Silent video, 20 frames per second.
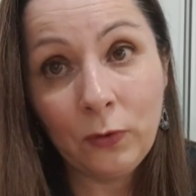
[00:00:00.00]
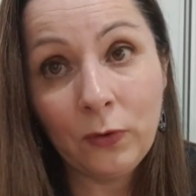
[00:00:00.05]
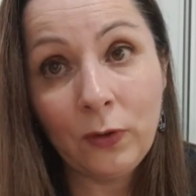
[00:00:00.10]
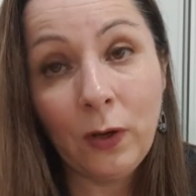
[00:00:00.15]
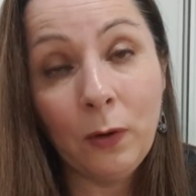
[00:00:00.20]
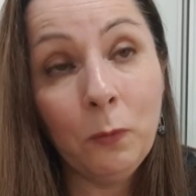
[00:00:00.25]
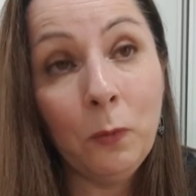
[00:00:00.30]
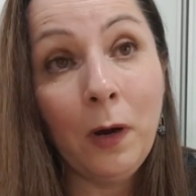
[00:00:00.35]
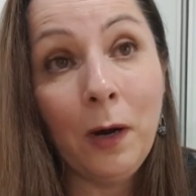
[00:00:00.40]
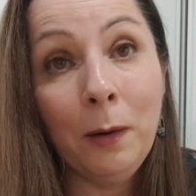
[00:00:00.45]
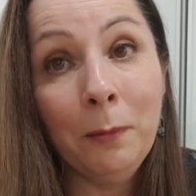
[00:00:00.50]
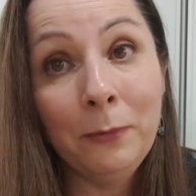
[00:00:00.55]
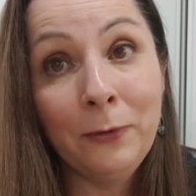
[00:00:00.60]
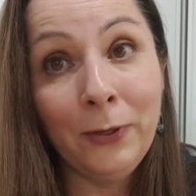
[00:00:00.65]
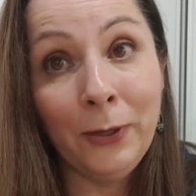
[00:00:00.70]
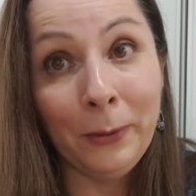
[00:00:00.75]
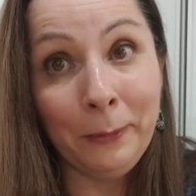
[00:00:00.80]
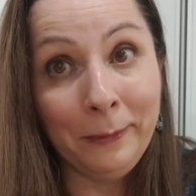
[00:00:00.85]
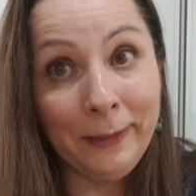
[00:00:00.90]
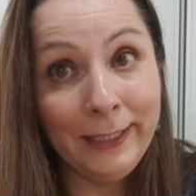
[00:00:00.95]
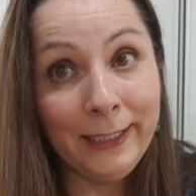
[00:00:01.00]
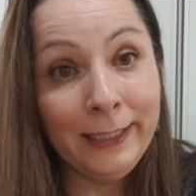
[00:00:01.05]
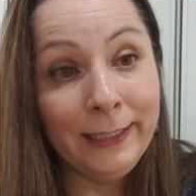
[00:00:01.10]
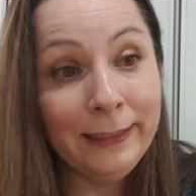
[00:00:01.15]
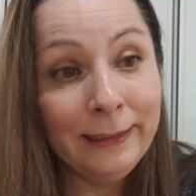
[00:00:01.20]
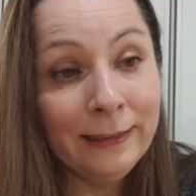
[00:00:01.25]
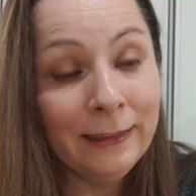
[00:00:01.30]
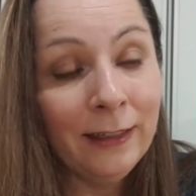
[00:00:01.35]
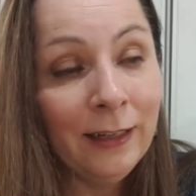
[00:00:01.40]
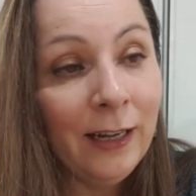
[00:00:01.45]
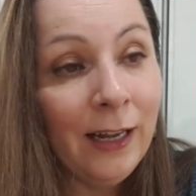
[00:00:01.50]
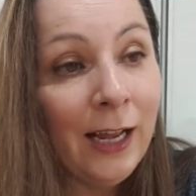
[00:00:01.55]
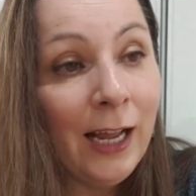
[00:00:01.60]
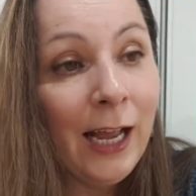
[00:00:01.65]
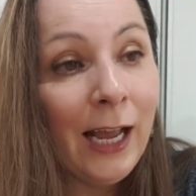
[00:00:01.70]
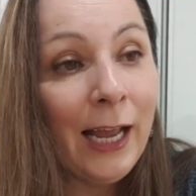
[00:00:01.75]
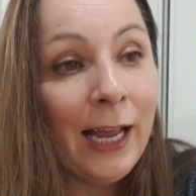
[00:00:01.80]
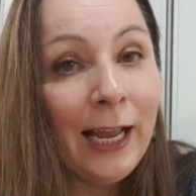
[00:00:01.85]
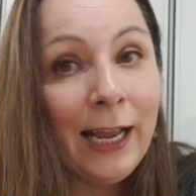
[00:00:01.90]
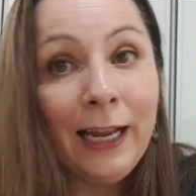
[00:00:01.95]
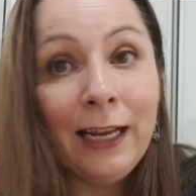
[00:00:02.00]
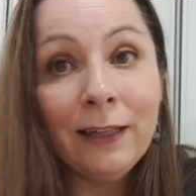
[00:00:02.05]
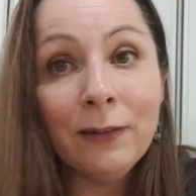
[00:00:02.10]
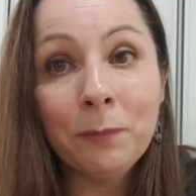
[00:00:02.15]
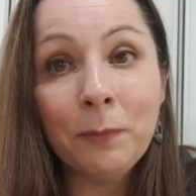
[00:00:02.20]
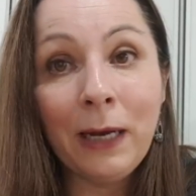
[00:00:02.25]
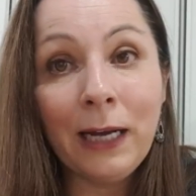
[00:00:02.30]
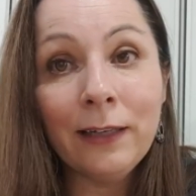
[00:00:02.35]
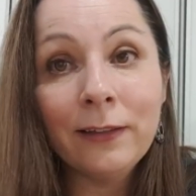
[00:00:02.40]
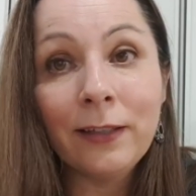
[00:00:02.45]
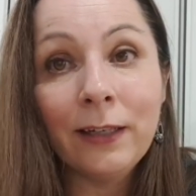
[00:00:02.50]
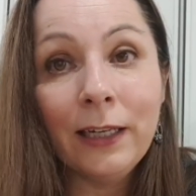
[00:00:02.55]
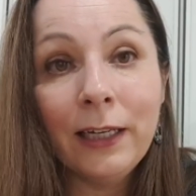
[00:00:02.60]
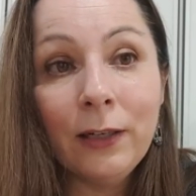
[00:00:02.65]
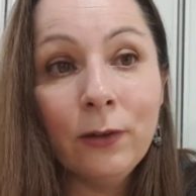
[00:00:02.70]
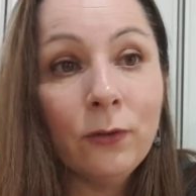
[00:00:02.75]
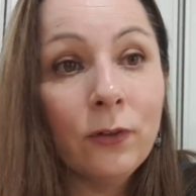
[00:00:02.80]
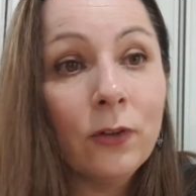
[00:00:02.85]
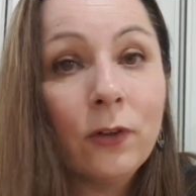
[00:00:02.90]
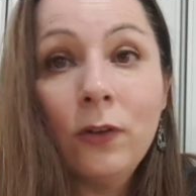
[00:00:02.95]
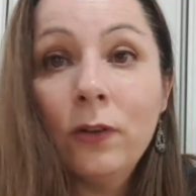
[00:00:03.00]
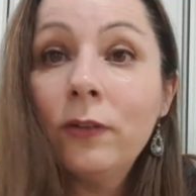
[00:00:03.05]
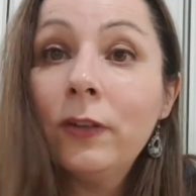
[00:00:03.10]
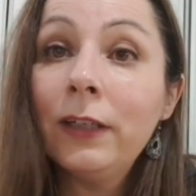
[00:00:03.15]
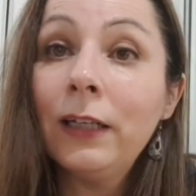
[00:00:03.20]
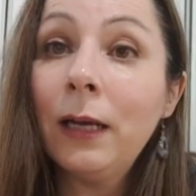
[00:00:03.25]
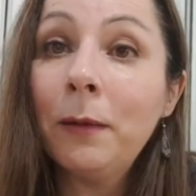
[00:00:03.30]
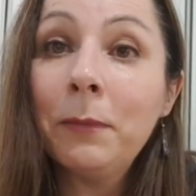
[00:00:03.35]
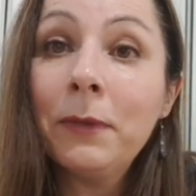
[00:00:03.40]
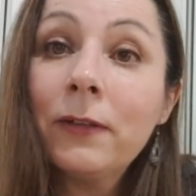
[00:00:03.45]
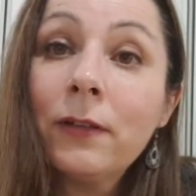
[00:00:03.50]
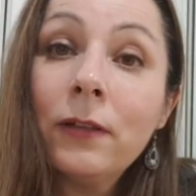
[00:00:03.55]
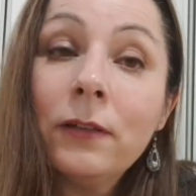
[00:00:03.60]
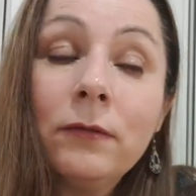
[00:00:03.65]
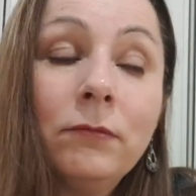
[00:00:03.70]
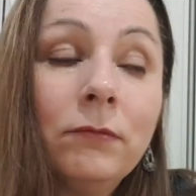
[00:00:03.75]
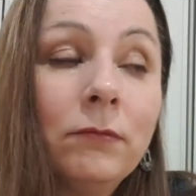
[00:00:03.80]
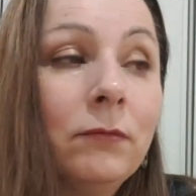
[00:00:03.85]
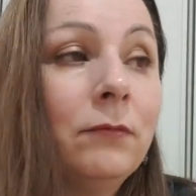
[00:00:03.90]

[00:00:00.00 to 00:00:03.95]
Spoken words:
So what I'm doing is basically undercutting Amazon.